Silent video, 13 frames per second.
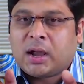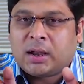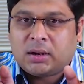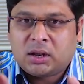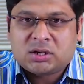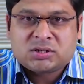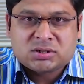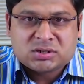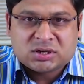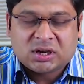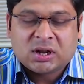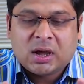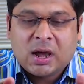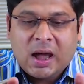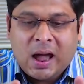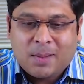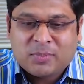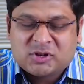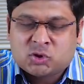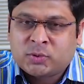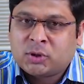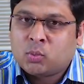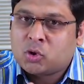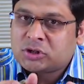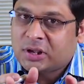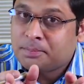and nation state happens to be
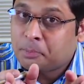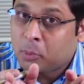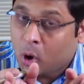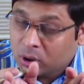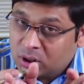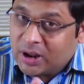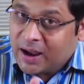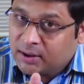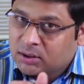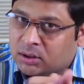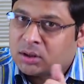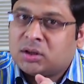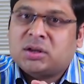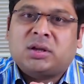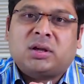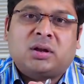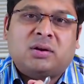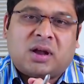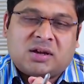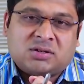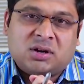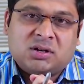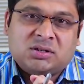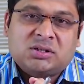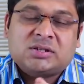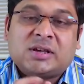the most important actor in
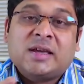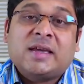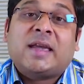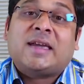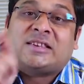international relations